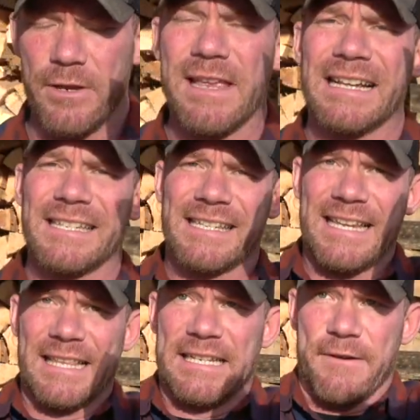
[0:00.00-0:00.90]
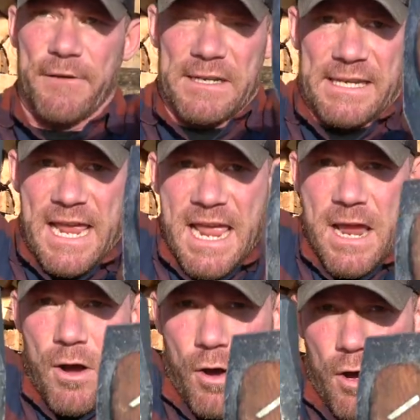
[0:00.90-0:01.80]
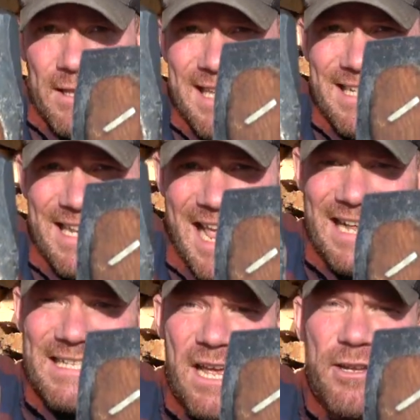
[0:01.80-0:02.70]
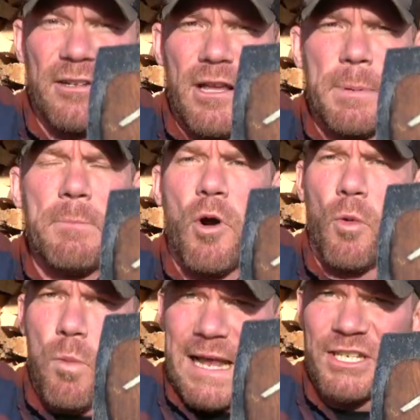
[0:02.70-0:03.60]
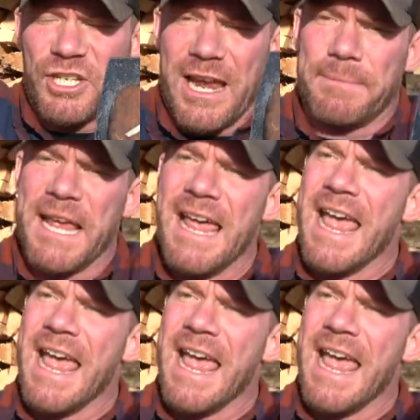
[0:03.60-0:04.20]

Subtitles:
Now you guys can see the difference on these heads, how they're a little bit more wedge shaped.